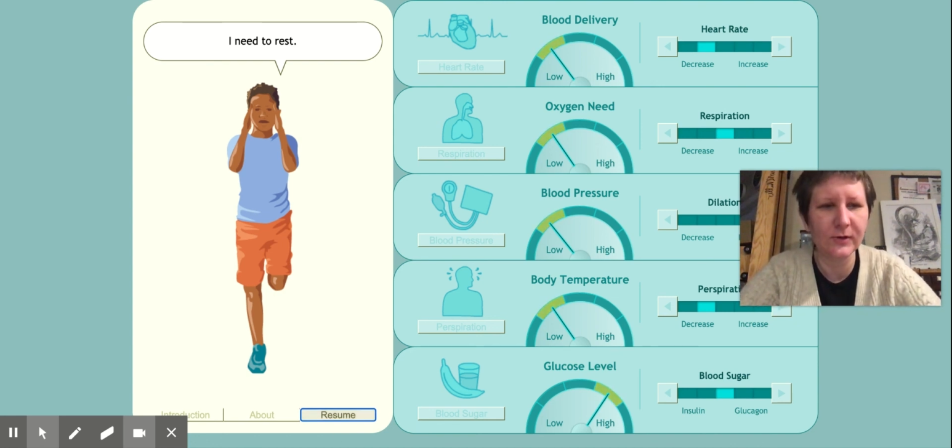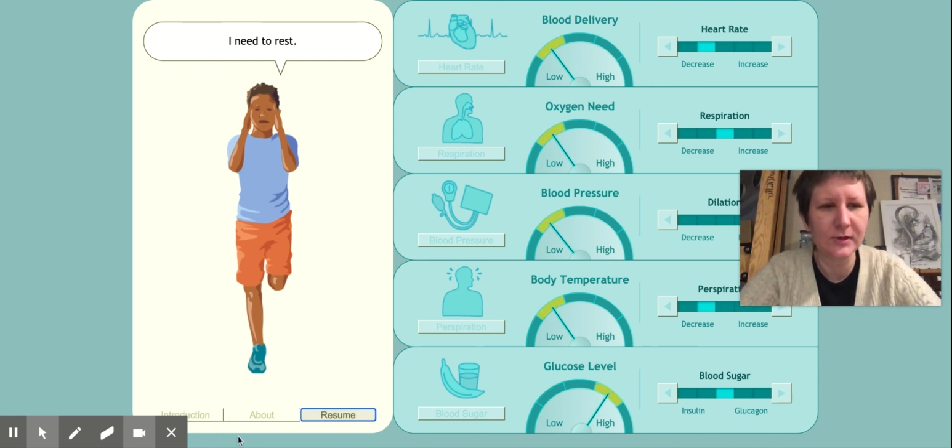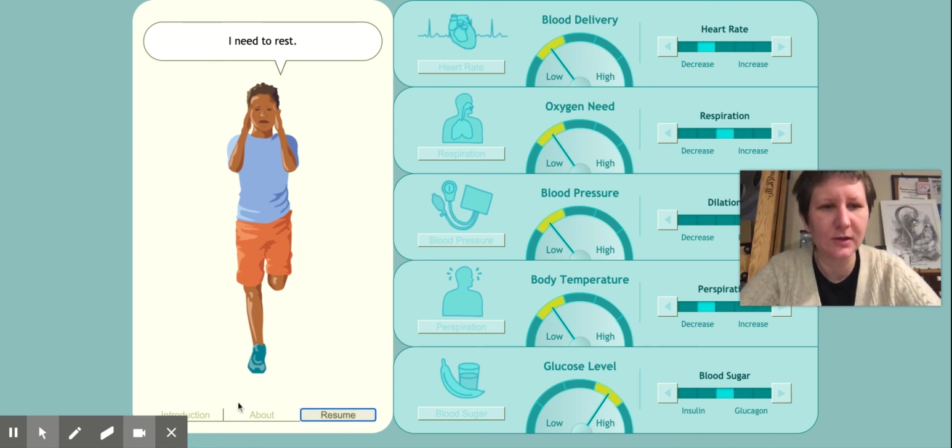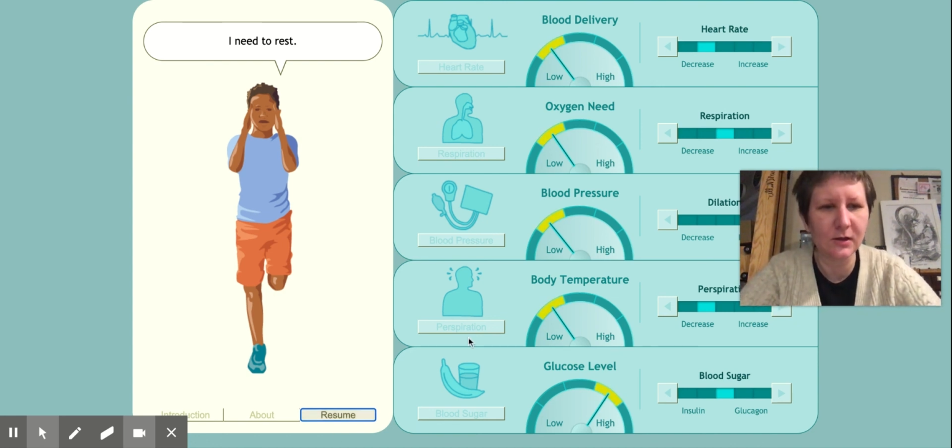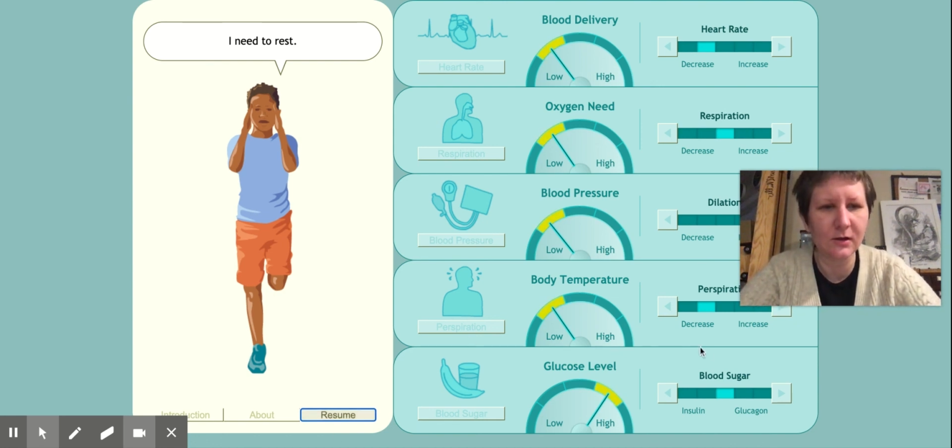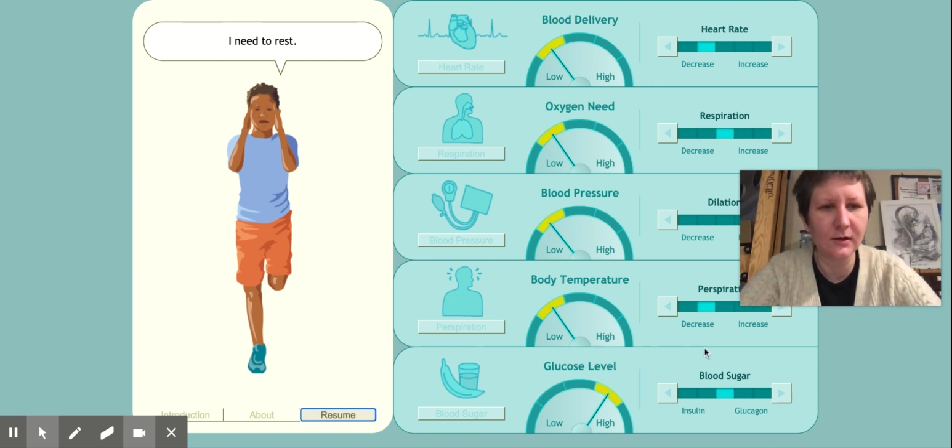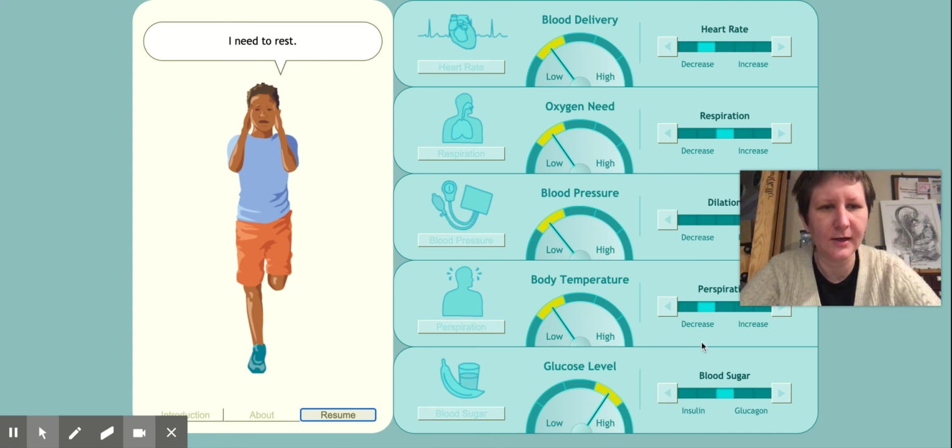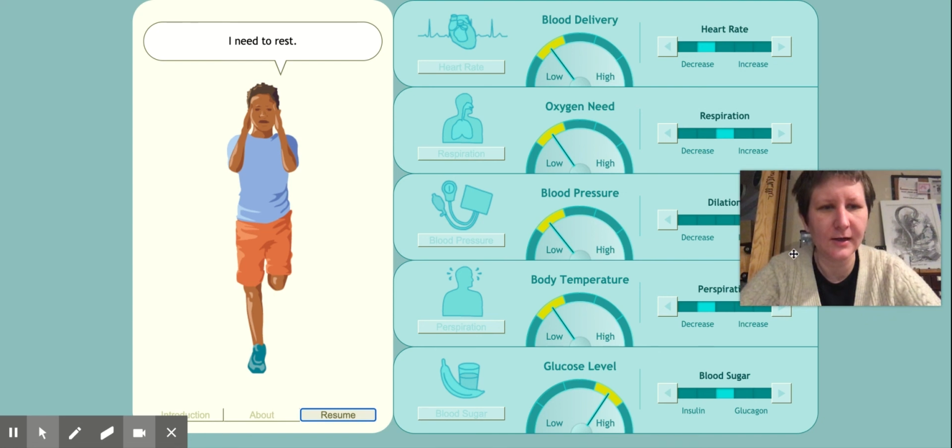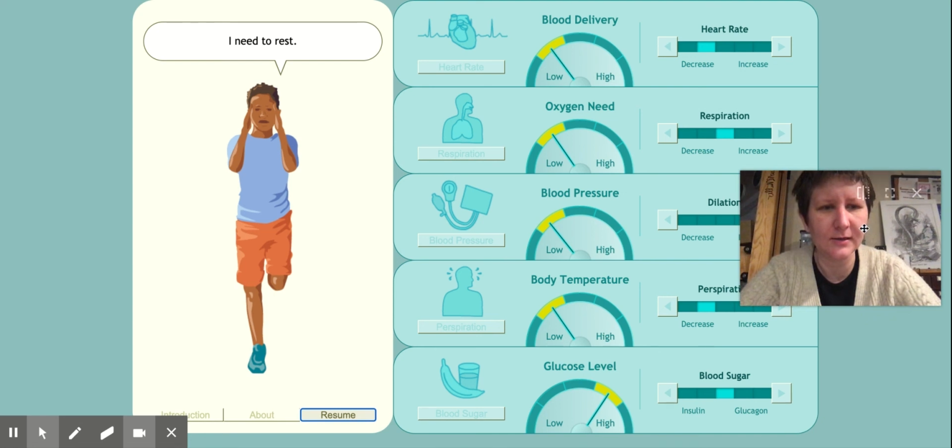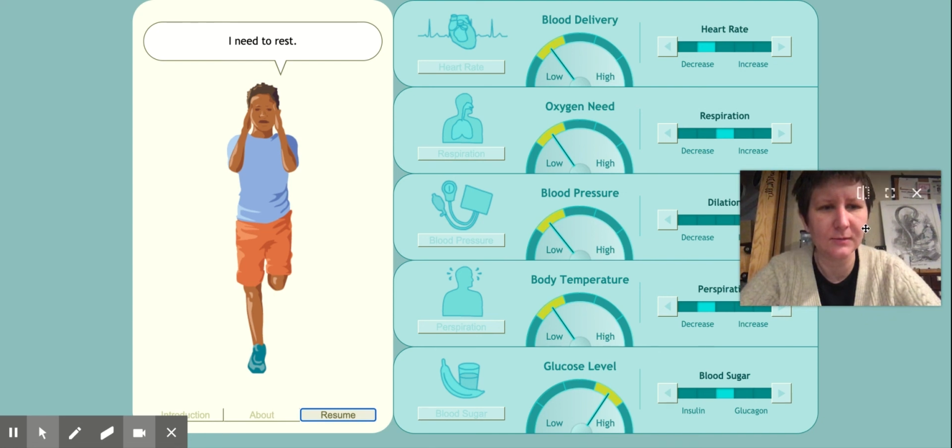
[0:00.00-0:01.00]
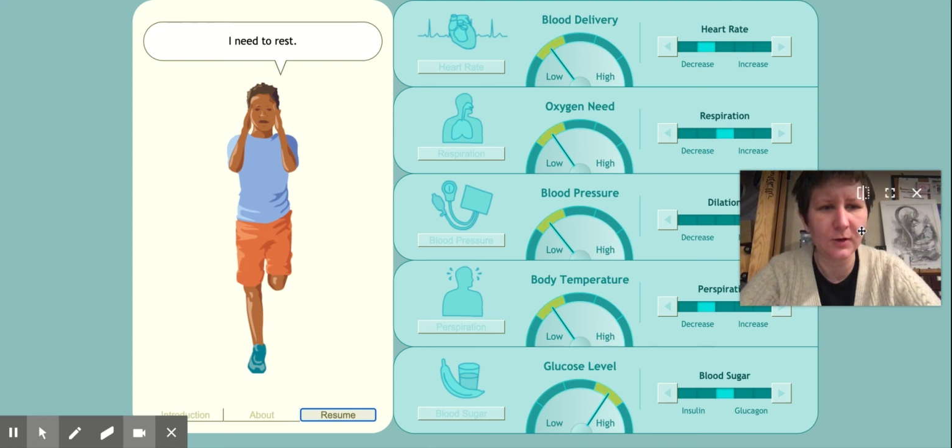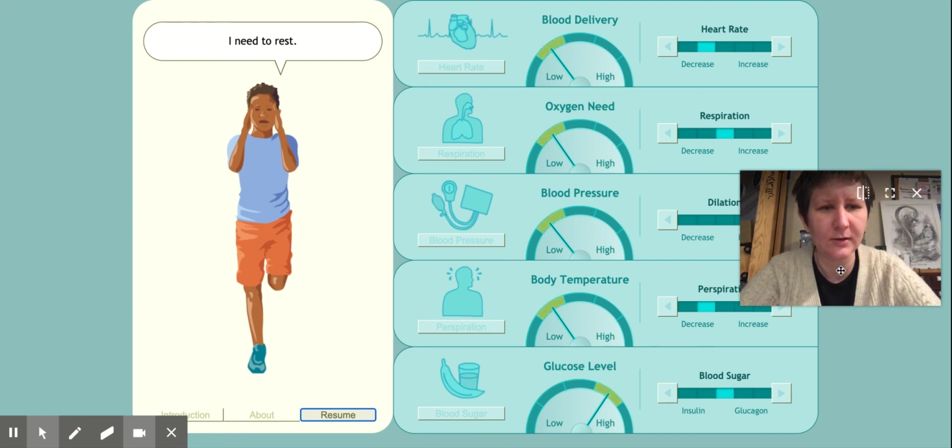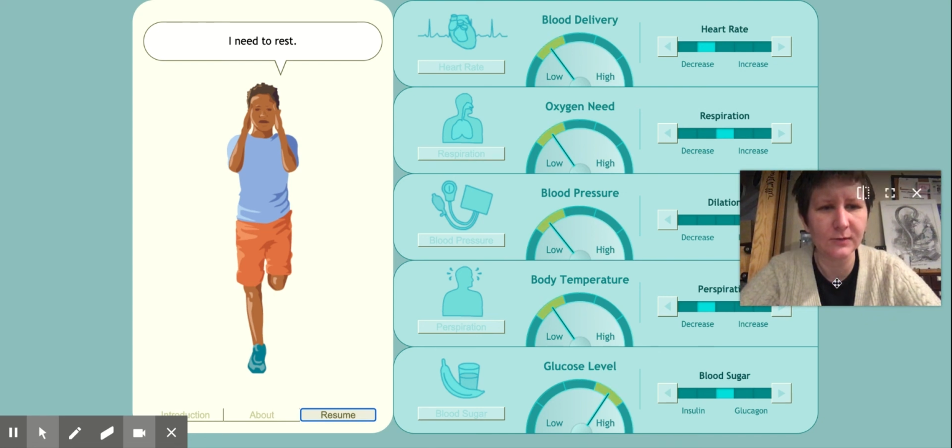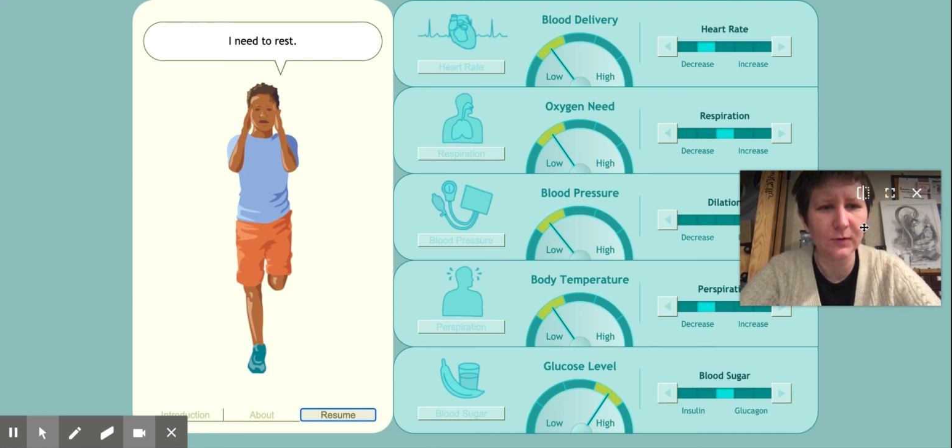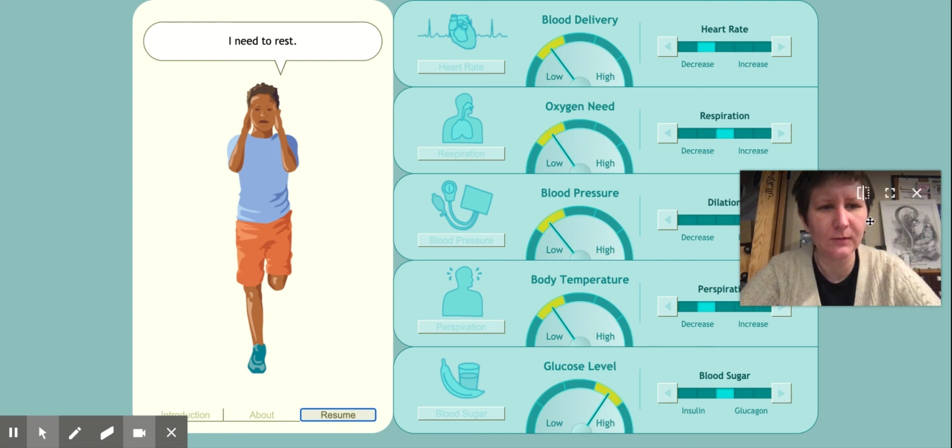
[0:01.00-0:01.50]
for as long as
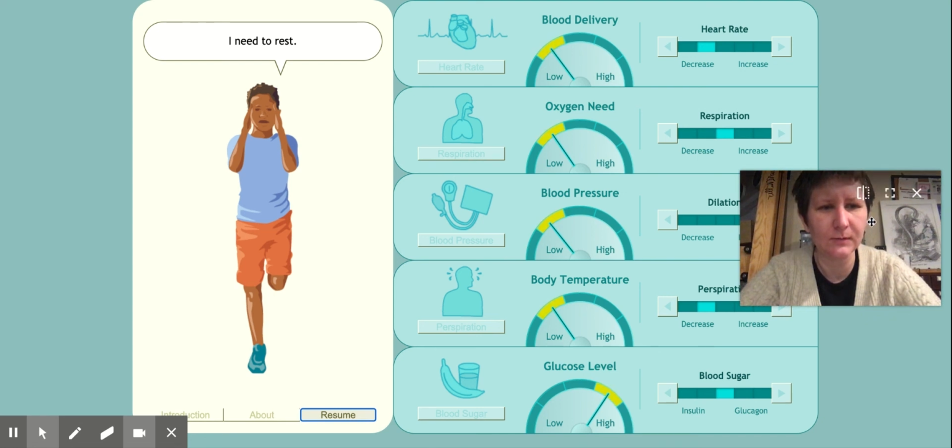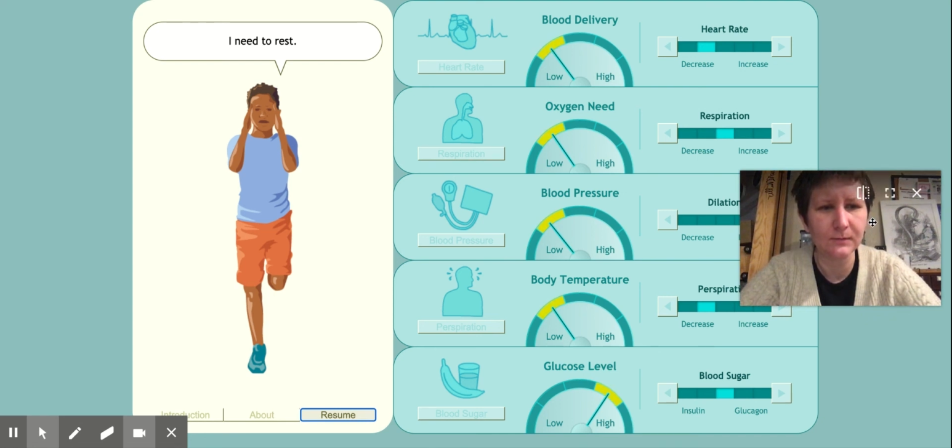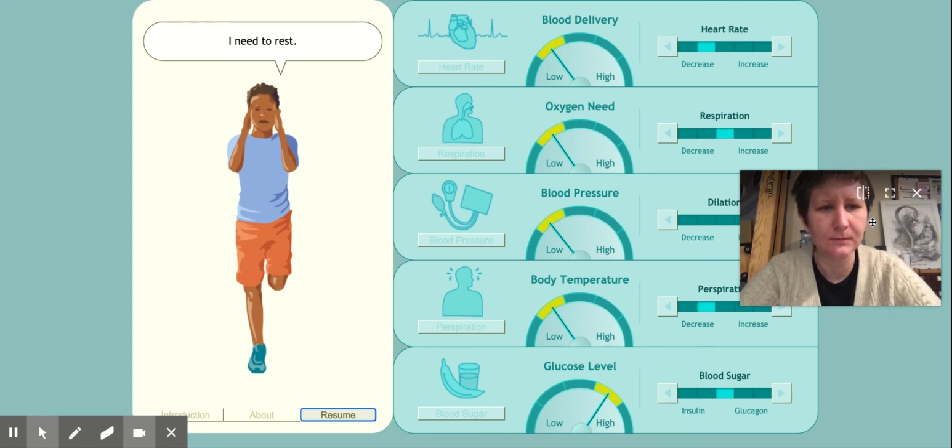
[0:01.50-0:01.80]
possible.